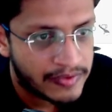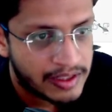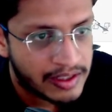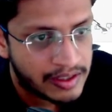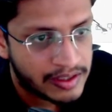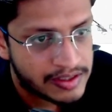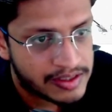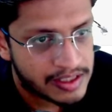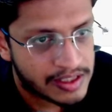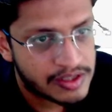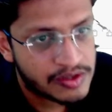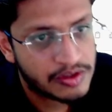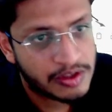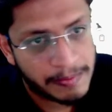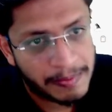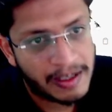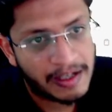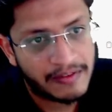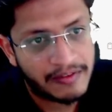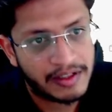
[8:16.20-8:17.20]
6 to the
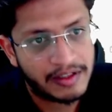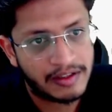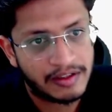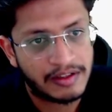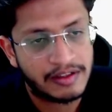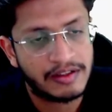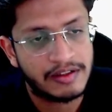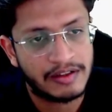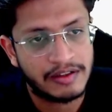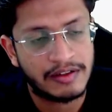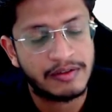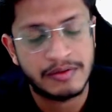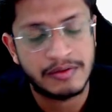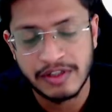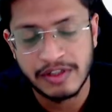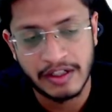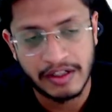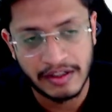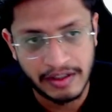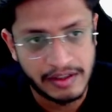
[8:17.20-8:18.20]
power
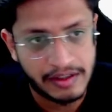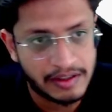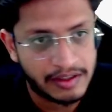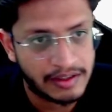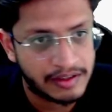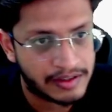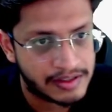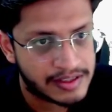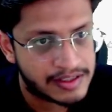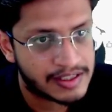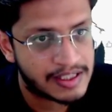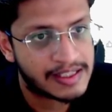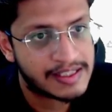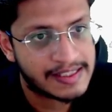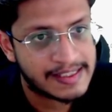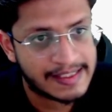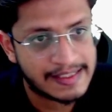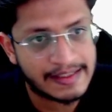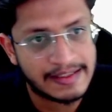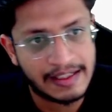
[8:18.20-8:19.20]

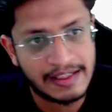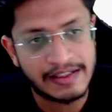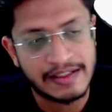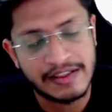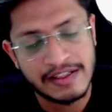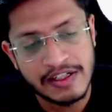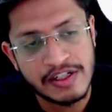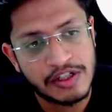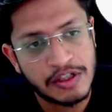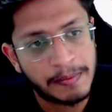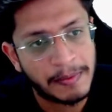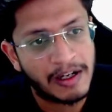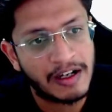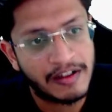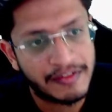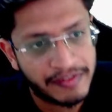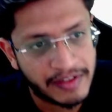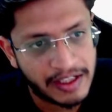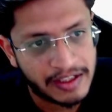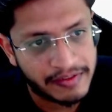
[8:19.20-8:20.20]
6 to the power
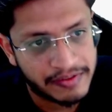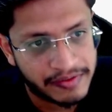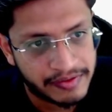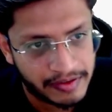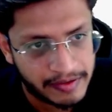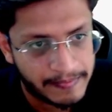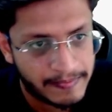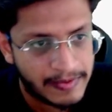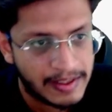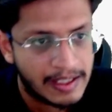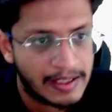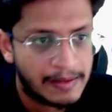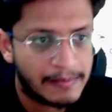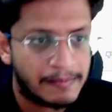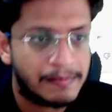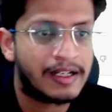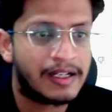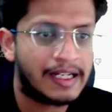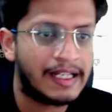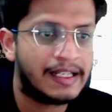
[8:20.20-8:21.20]
5.
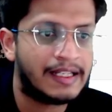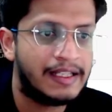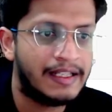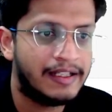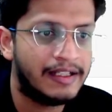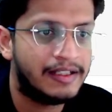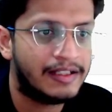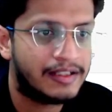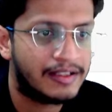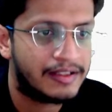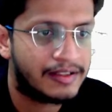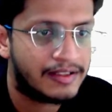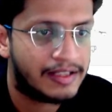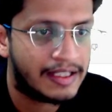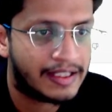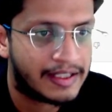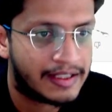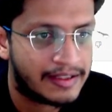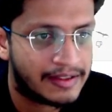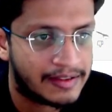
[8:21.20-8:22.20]
But like here,
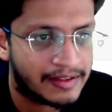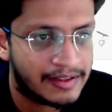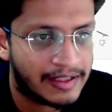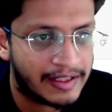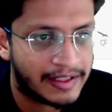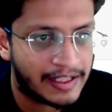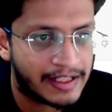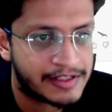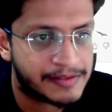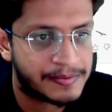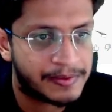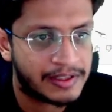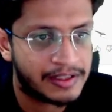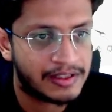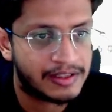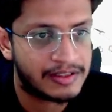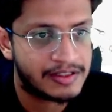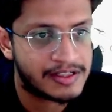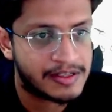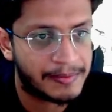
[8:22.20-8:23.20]
like in like as
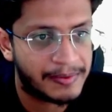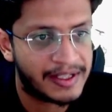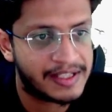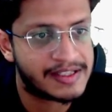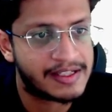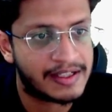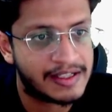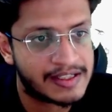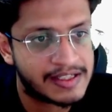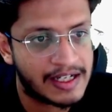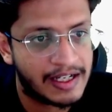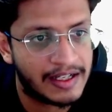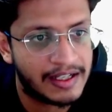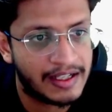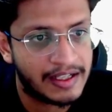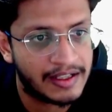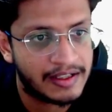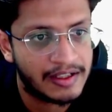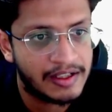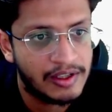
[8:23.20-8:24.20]
per GPT's
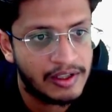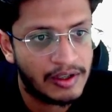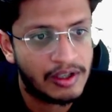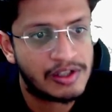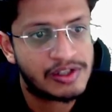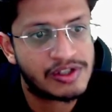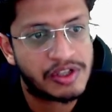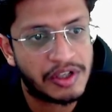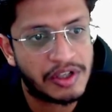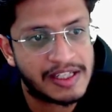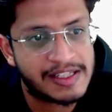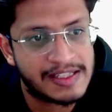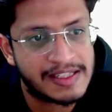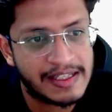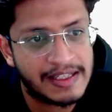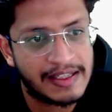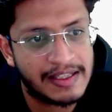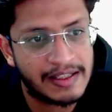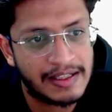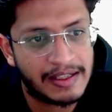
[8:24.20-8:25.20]
understanding, also I
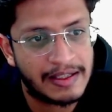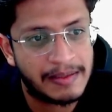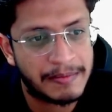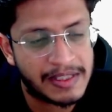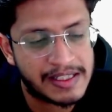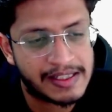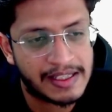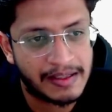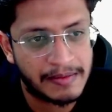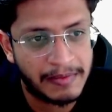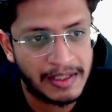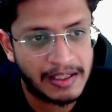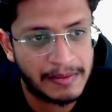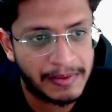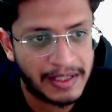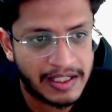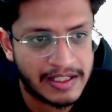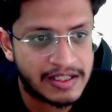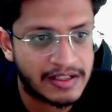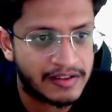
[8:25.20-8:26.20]
see a missing
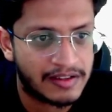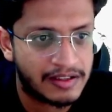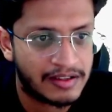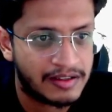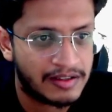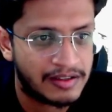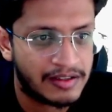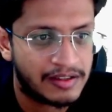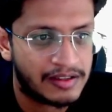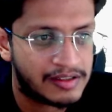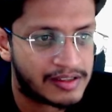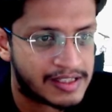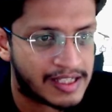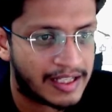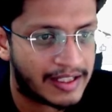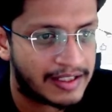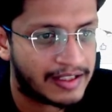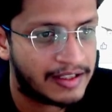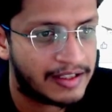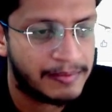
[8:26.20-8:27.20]
multiplication
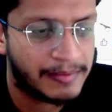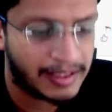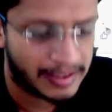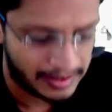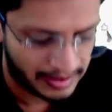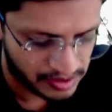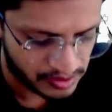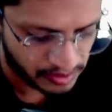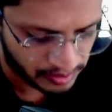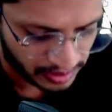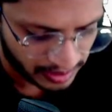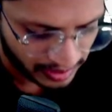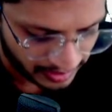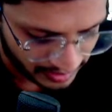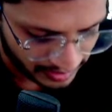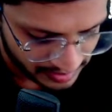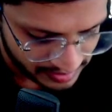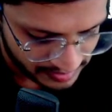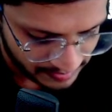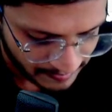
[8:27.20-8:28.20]
sign here, but that's okay, I
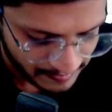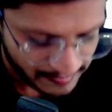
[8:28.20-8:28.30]
guess.